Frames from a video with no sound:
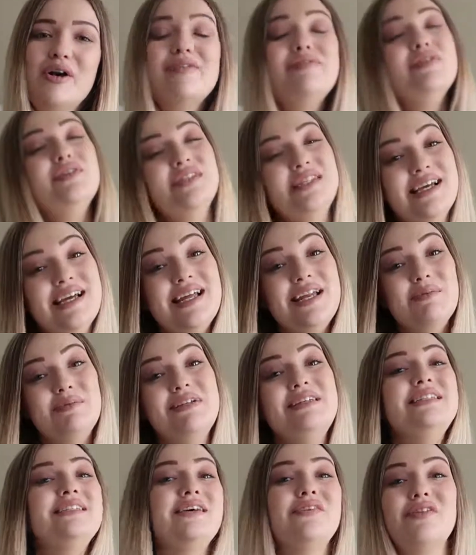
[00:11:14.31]
If you did,
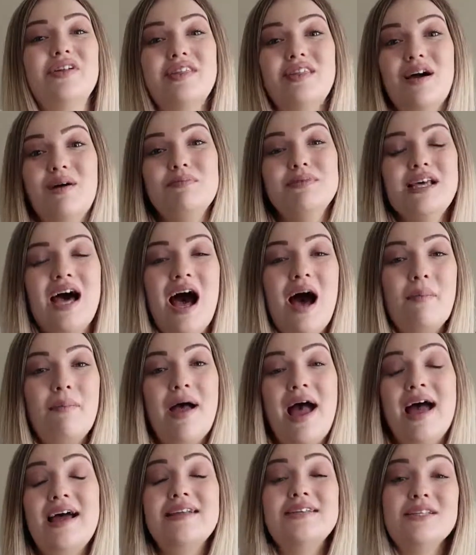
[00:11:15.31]
please give it a thumbs
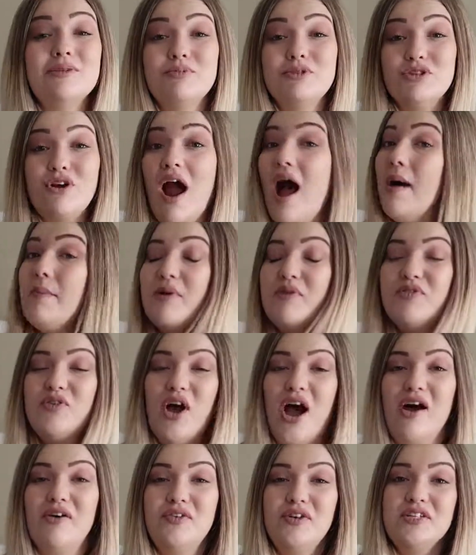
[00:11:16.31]
up and subscribe if
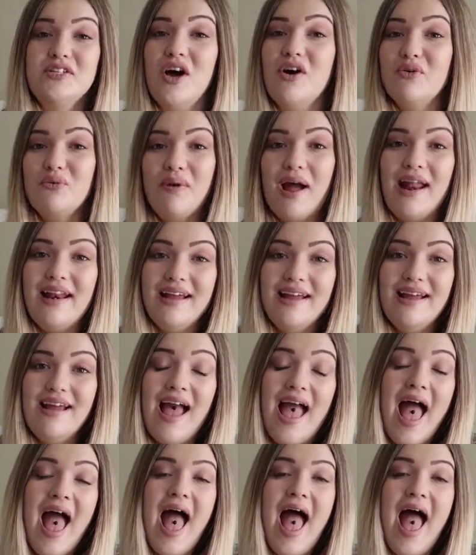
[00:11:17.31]
you haven't already,